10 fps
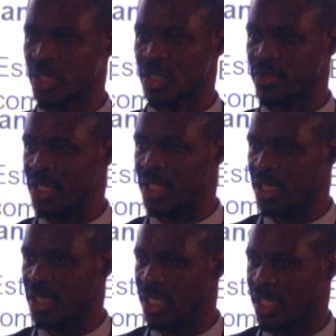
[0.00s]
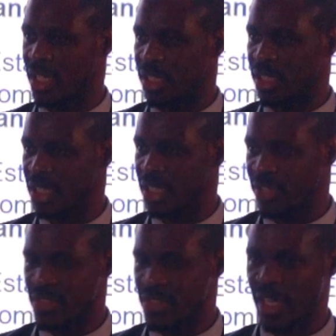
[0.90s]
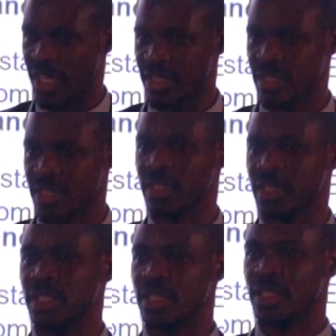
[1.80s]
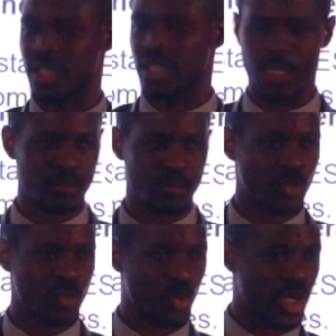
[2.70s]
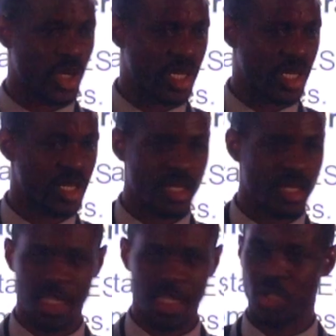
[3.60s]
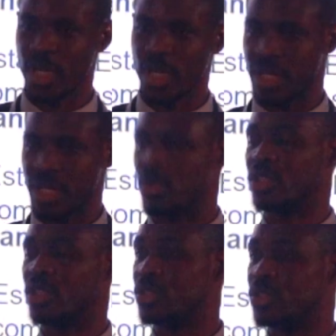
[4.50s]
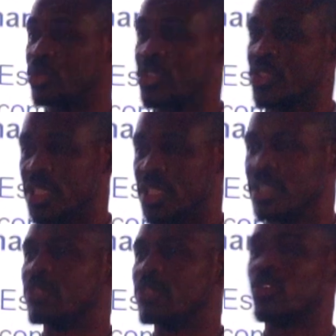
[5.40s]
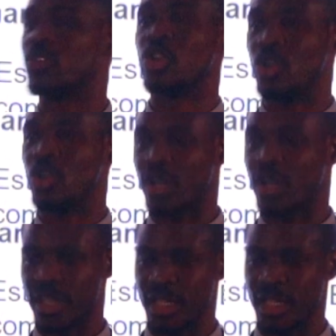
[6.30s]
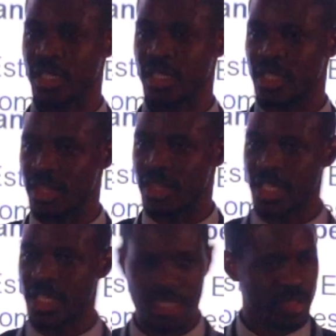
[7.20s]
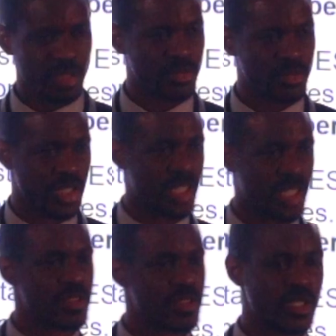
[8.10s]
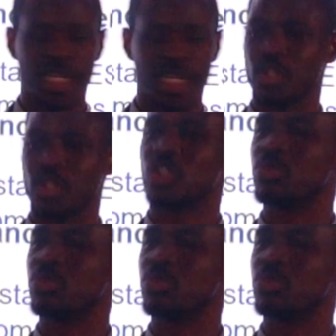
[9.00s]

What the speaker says: of the Governance Act, where they require the board to sit for not longer than 3 years and not